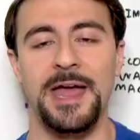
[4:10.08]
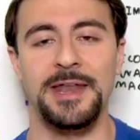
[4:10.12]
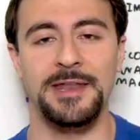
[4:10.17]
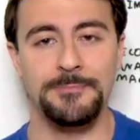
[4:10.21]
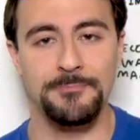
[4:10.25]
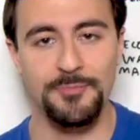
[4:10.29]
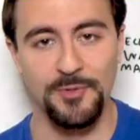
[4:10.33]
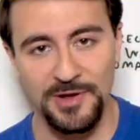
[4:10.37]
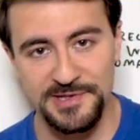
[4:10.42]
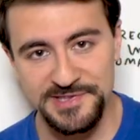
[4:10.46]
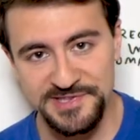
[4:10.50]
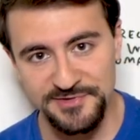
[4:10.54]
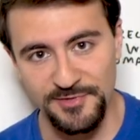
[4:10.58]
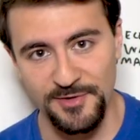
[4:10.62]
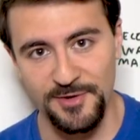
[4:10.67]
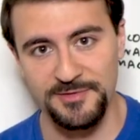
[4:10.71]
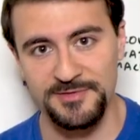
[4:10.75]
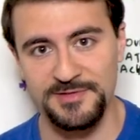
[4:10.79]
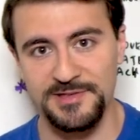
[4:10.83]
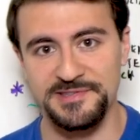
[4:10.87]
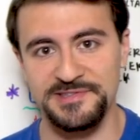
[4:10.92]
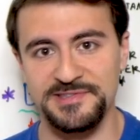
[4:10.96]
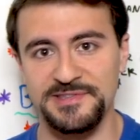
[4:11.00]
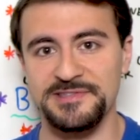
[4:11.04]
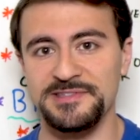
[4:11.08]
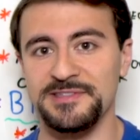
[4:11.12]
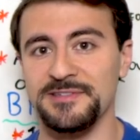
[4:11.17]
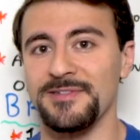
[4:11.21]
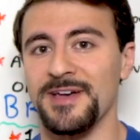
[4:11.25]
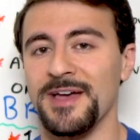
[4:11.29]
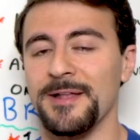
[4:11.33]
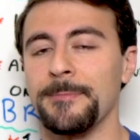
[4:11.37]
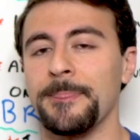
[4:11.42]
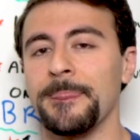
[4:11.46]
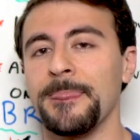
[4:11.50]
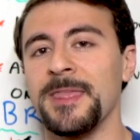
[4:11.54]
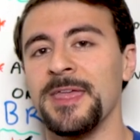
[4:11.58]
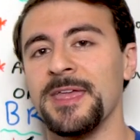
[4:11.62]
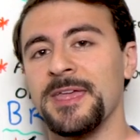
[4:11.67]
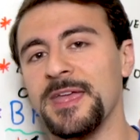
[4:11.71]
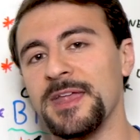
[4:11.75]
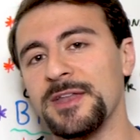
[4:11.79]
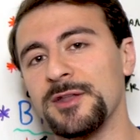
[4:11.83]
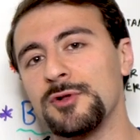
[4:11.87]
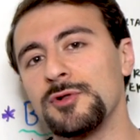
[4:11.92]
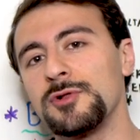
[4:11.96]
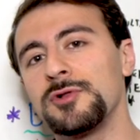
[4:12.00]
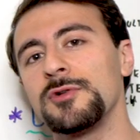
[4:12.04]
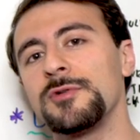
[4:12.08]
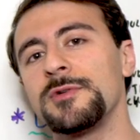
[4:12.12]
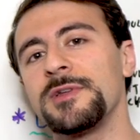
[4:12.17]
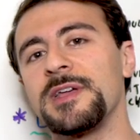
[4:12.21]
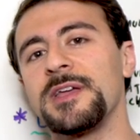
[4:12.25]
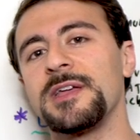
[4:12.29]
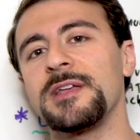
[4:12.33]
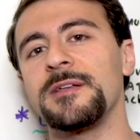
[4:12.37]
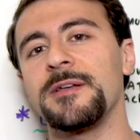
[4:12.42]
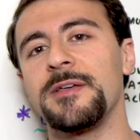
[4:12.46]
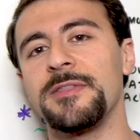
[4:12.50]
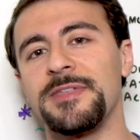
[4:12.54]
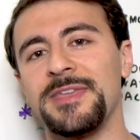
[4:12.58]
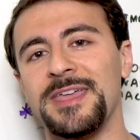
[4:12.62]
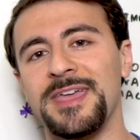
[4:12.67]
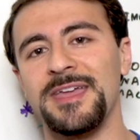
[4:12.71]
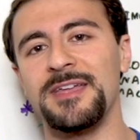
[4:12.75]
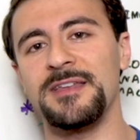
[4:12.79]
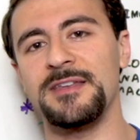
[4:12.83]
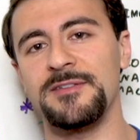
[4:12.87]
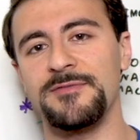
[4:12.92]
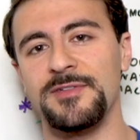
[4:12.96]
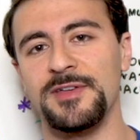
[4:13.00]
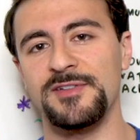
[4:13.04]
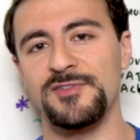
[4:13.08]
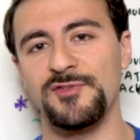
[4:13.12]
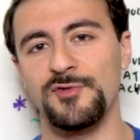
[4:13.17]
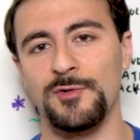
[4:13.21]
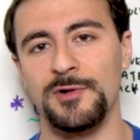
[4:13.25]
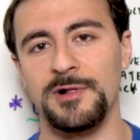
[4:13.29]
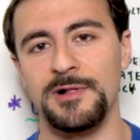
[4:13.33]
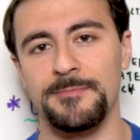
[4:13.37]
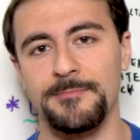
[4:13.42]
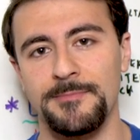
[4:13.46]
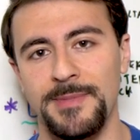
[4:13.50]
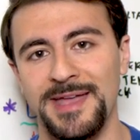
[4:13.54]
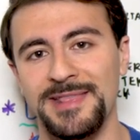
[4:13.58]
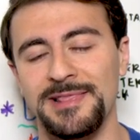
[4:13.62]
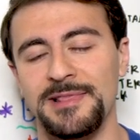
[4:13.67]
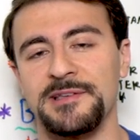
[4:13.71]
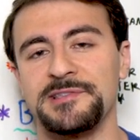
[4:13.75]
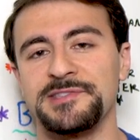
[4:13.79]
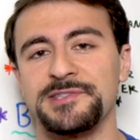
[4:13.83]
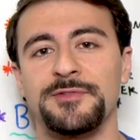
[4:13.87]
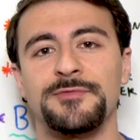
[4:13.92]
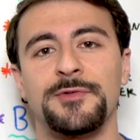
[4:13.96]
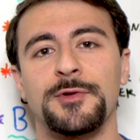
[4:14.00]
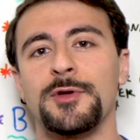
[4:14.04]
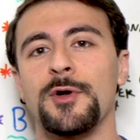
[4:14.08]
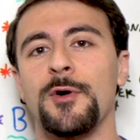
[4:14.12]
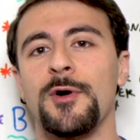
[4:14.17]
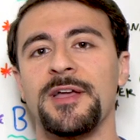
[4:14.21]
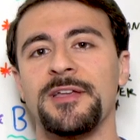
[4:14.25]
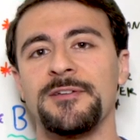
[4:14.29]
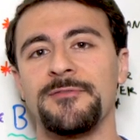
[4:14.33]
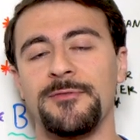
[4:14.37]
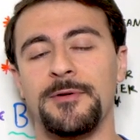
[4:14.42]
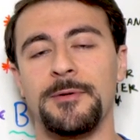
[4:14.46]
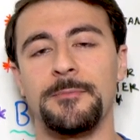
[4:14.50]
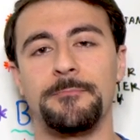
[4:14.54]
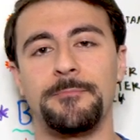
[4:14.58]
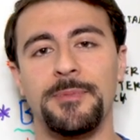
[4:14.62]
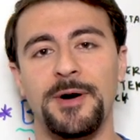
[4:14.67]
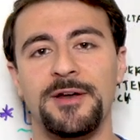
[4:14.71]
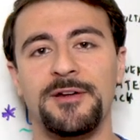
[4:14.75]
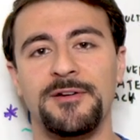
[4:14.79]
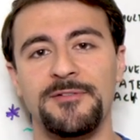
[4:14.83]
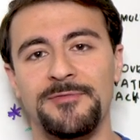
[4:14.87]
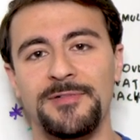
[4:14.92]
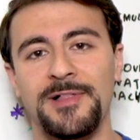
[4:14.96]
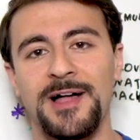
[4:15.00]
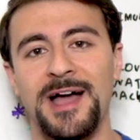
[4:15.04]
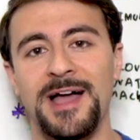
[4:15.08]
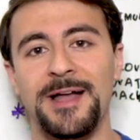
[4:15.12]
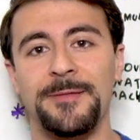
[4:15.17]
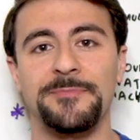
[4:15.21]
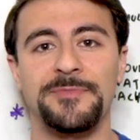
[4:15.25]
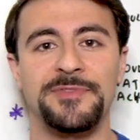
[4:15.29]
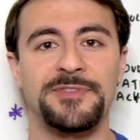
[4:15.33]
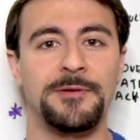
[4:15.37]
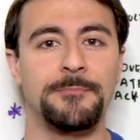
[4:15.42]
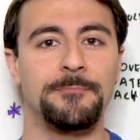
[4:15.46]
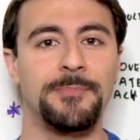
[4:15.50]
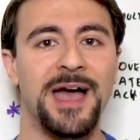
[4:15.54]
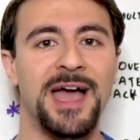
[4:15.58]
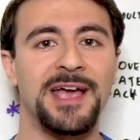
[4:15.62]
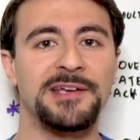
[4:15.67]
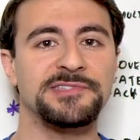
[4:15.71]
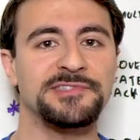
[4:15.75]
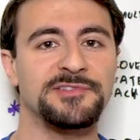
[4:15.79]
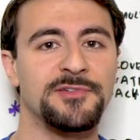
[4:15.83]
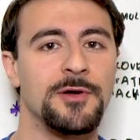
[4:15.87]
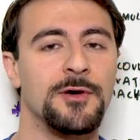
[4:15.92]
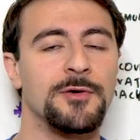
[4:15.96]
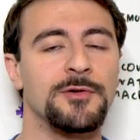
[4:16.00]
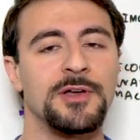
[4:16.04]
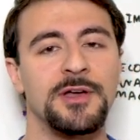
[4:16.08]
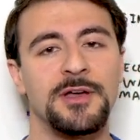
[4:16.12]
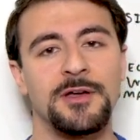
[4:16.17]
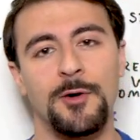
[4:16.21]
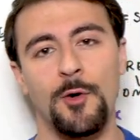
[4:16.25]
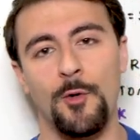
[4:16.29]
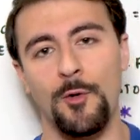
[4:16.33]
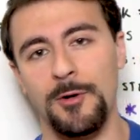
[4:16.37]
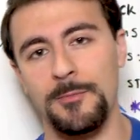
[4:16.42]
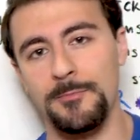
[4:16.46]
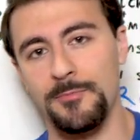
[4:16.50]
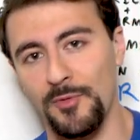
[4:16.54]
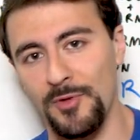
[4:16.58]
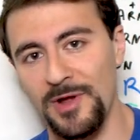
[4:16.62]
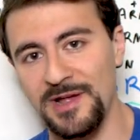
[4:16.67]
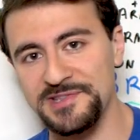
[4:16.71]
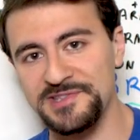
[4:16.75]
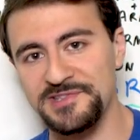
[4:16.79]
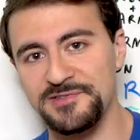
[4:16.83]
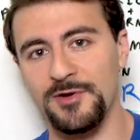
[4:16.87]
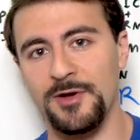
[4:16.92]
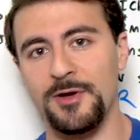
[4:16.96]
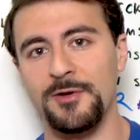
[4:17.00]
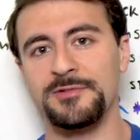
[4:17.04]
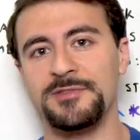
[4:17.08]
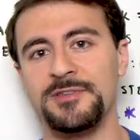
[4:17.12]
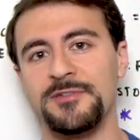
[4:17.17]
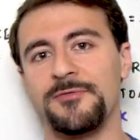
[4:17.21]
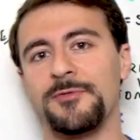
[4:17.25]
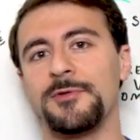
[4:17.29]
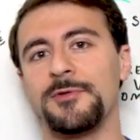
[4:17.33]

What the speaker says: any breaststroke distance event, including the individual medley. So if you're going from butterfly to backstroke or breaststroke to